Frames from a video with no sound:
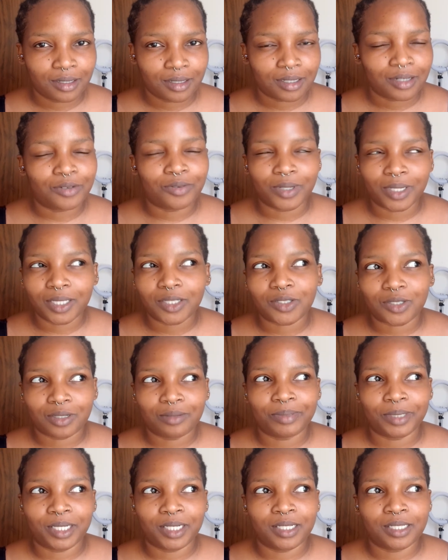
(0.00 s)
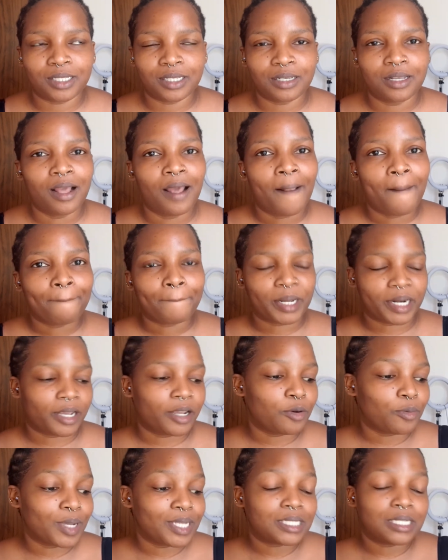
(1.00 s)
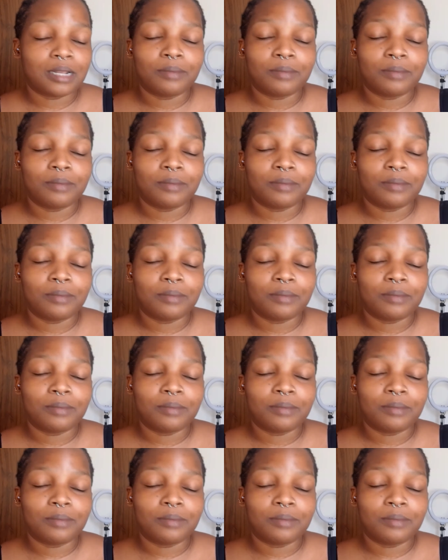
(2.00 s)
It really should be easy. But anyways,